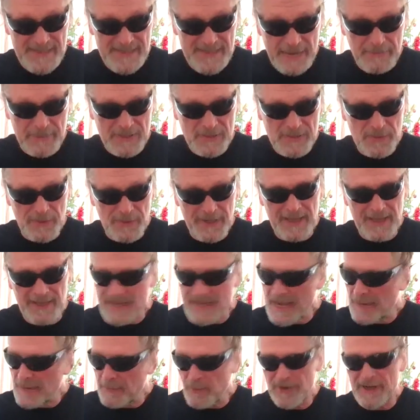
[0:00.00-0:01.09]
Sandwich winning
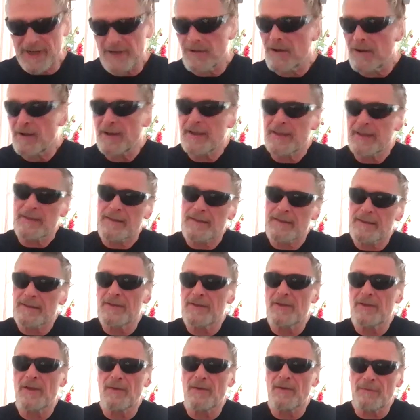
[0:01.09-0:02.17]
a couple, and I
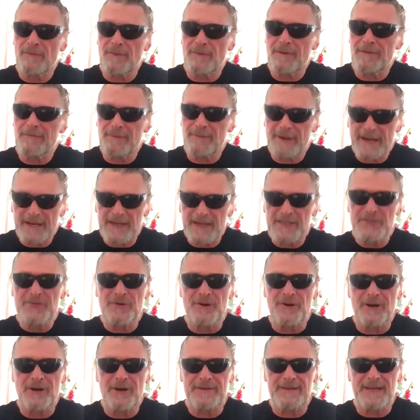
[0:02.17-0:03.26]
really
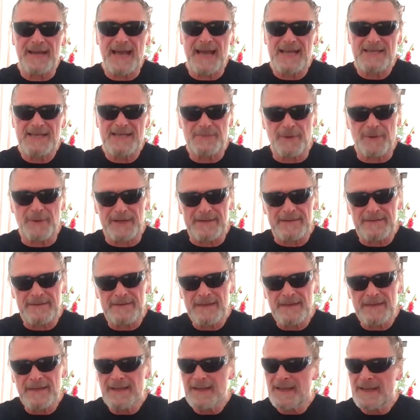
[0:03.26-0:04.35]
tried the last one,
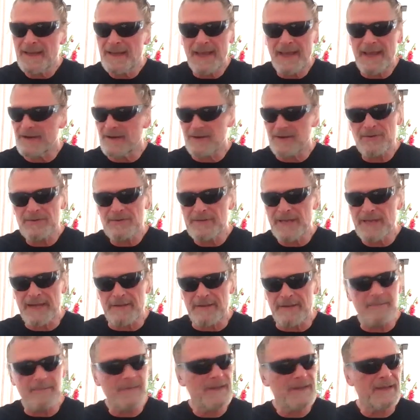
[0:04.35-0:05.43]
and I couldn't
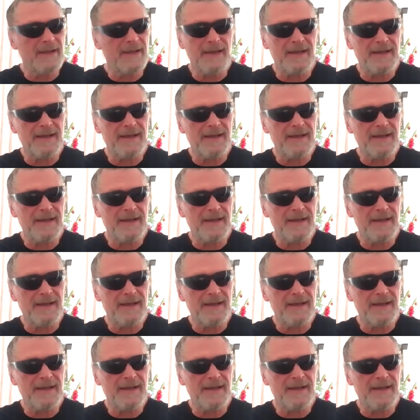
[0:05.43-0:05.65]
get him.